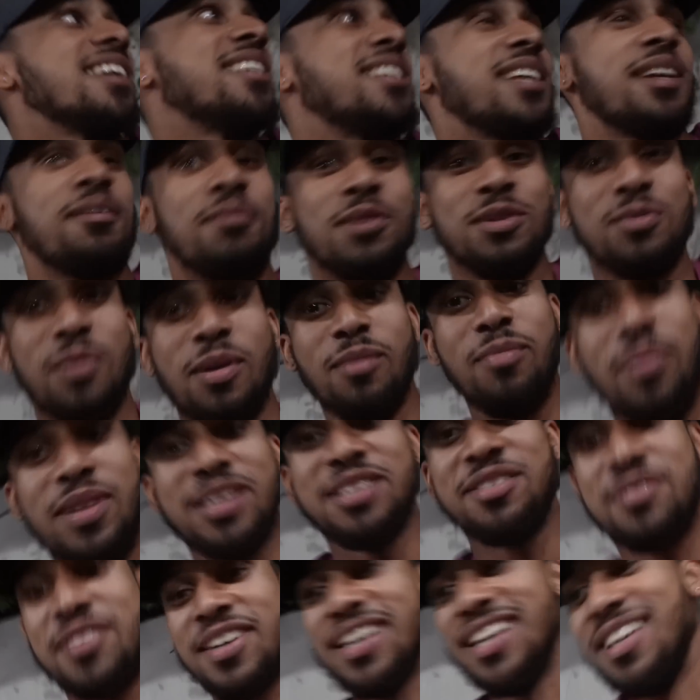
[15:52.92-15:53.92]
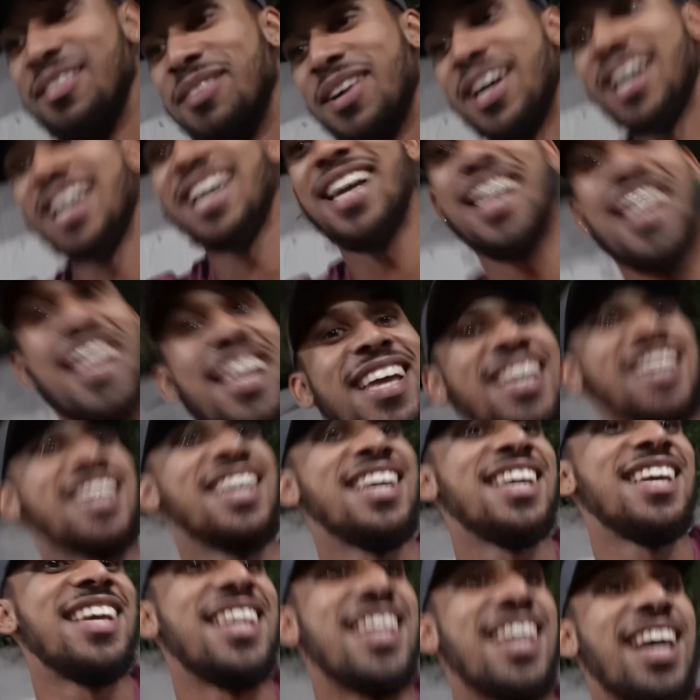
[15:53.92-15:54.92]
Shame is my best friend, bro.
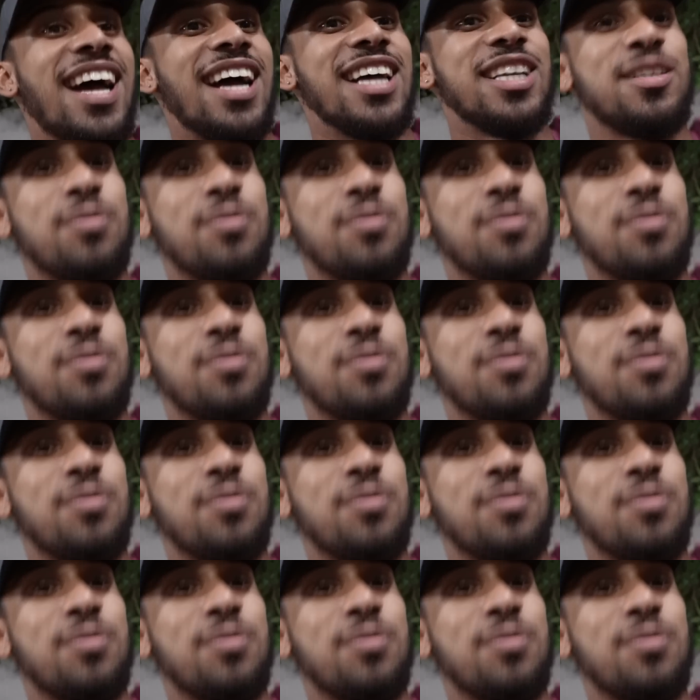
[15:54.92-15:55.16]
I